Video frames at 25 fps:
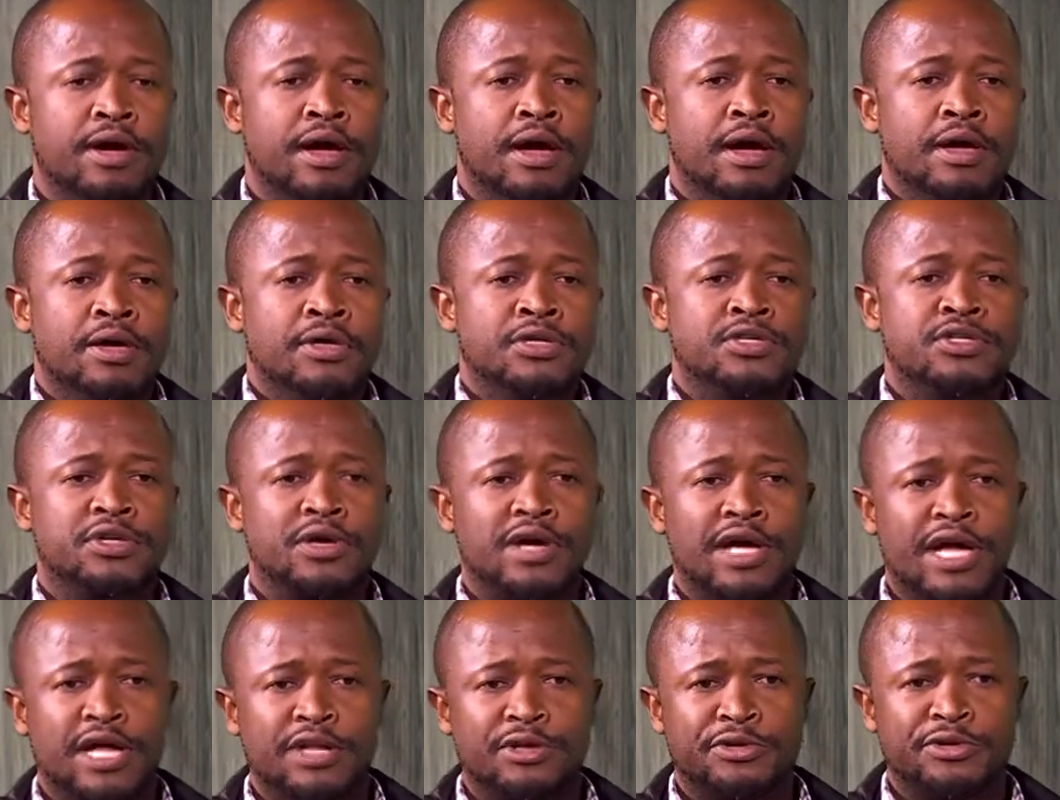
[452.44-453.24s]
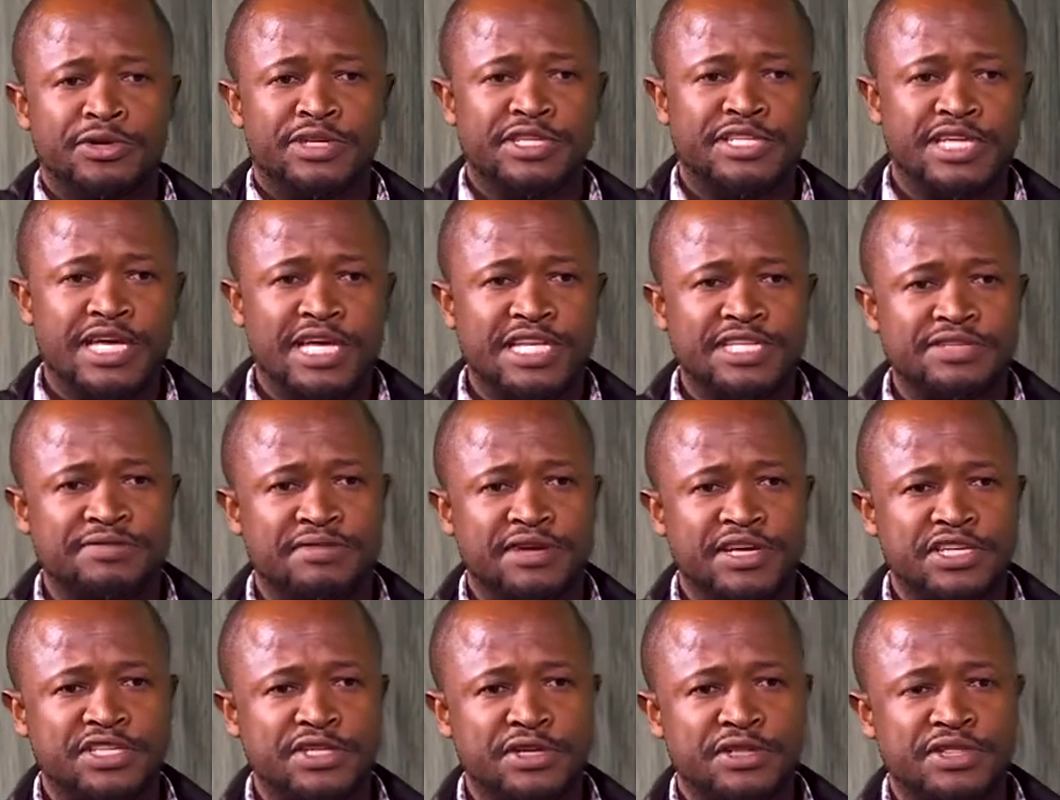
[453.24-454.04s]
So I had to research
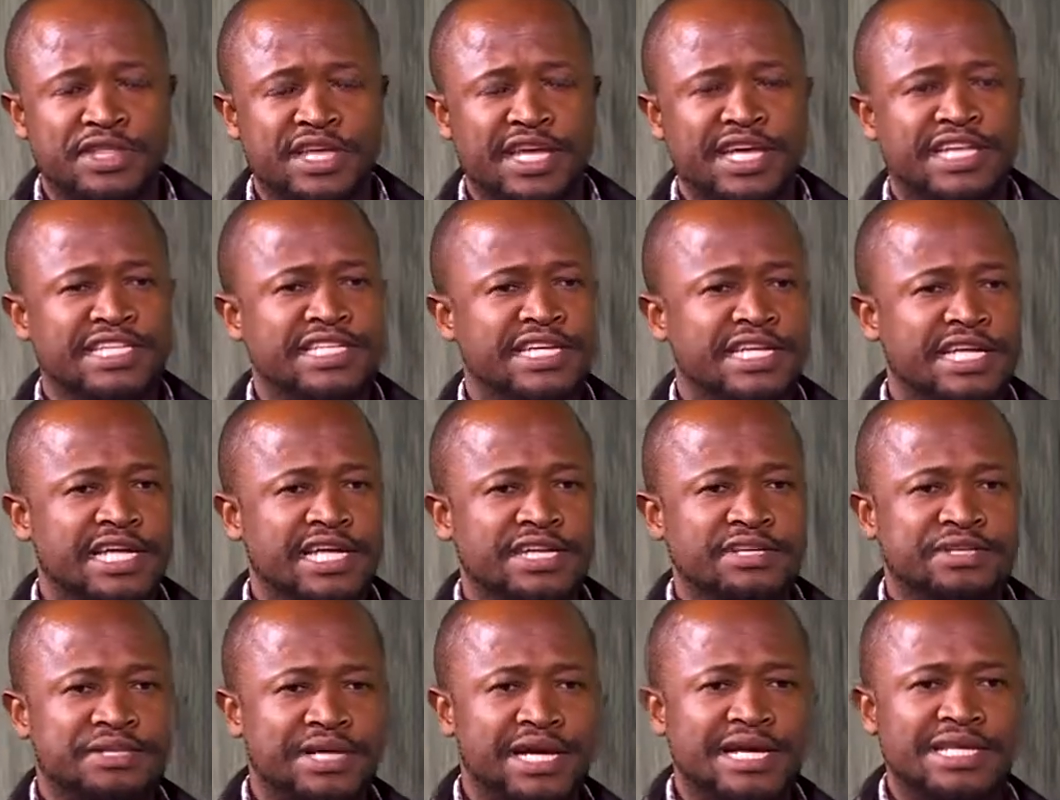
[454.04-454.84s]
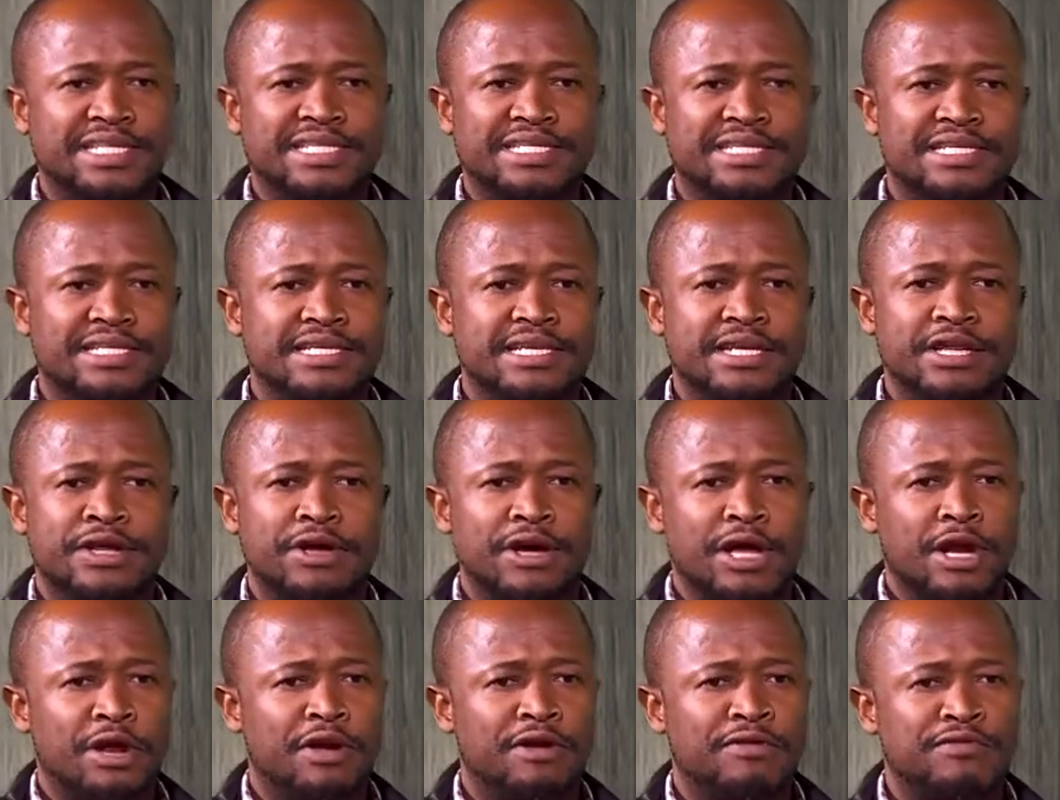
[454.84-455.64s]
first on the internet, write, a
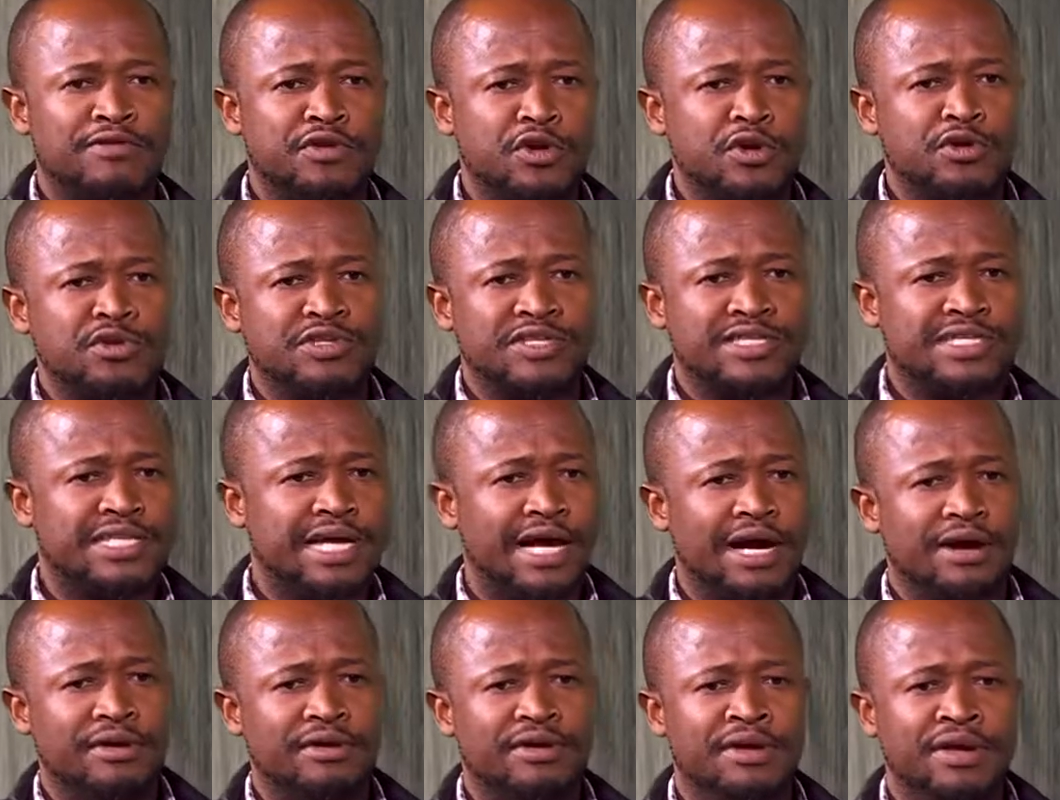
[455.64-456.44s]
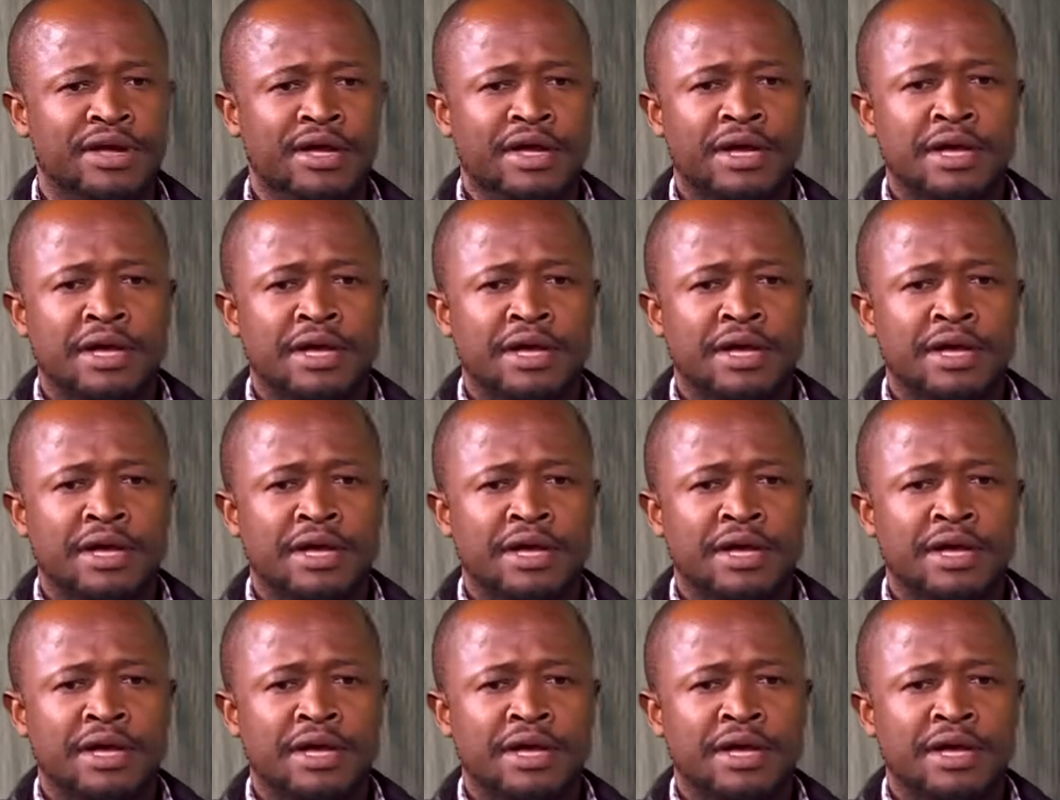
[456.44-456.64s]
lot of notes down,